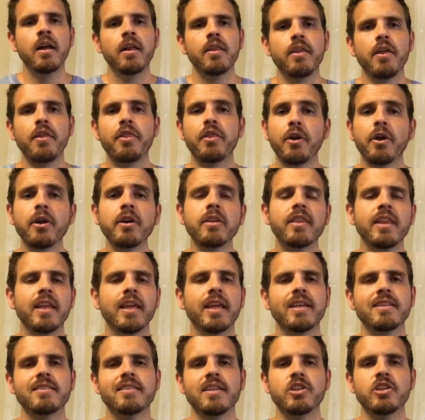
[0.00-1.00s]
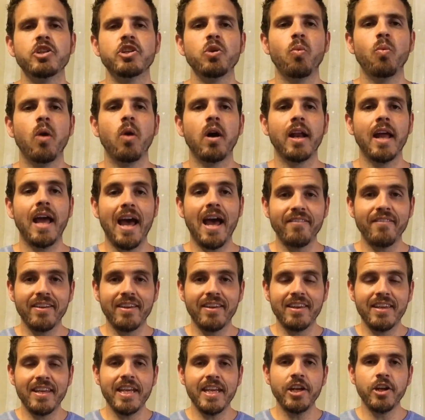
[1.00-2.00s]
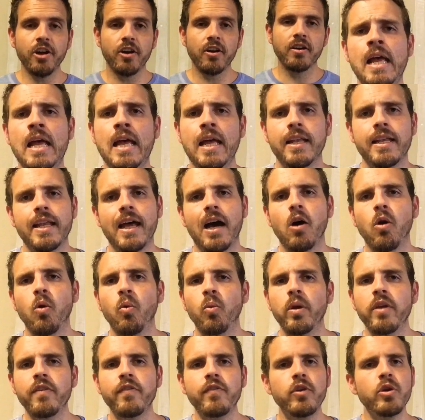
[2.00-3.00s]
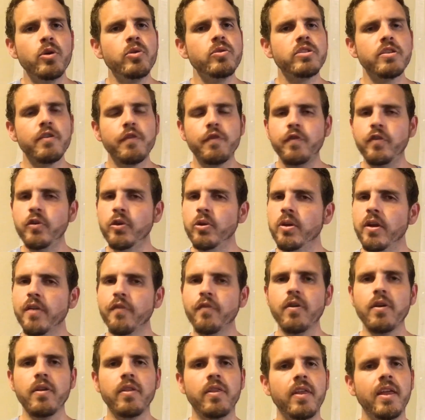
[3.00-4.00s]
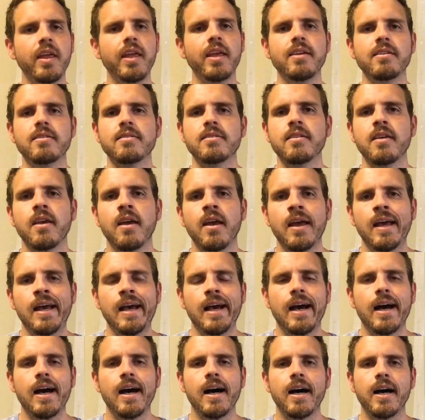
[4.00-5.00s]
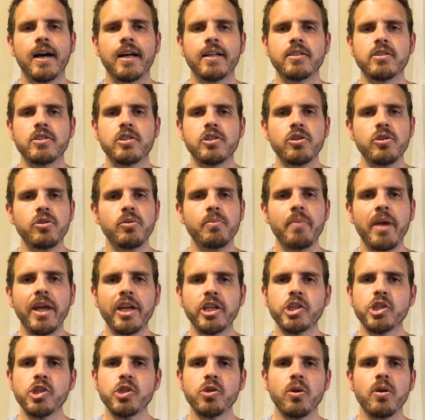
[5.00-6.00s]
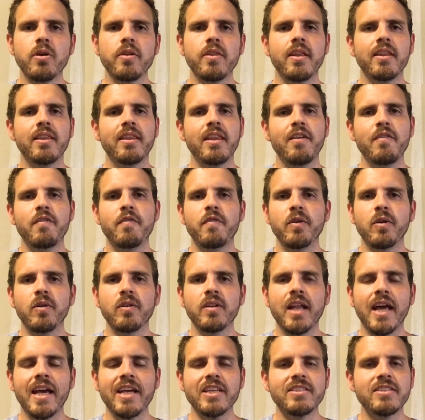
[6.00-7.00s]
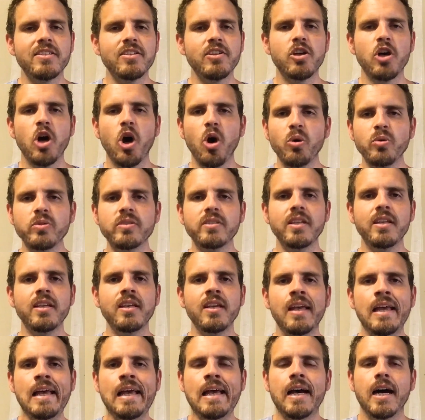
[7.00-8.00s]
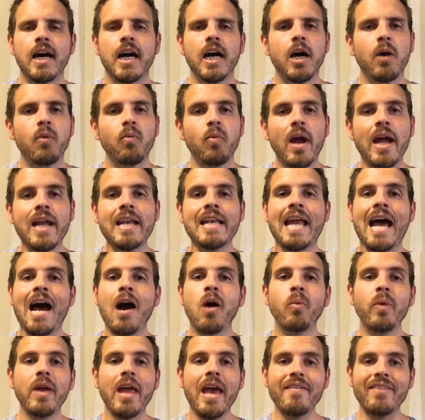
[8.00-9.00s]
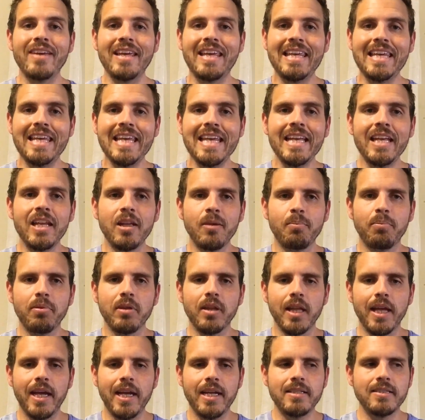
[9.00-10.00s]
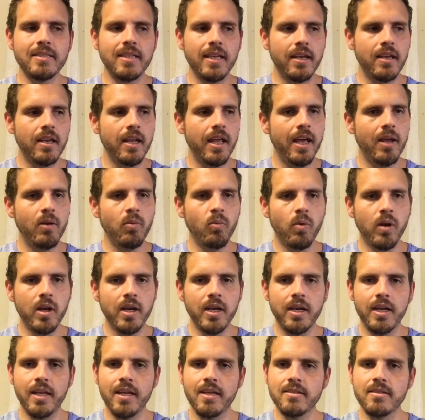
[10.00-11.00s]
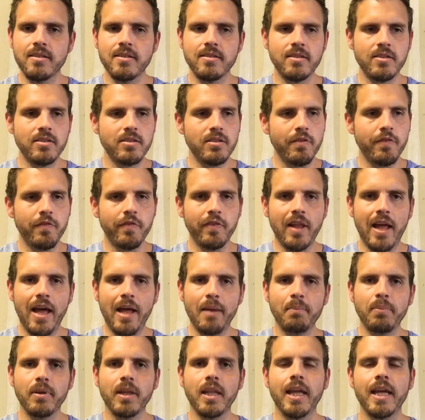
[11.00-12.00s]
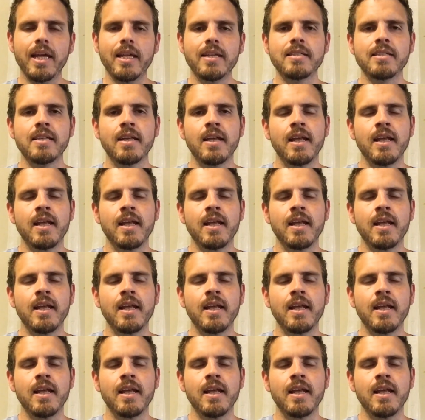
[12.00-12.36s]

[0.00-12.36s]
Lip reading: The third thing is that you want to have a heater. Now, we've used a few different things to make sure that they feel nice and cozy. Right now we have a heating plate, and what it is it's a flat plate,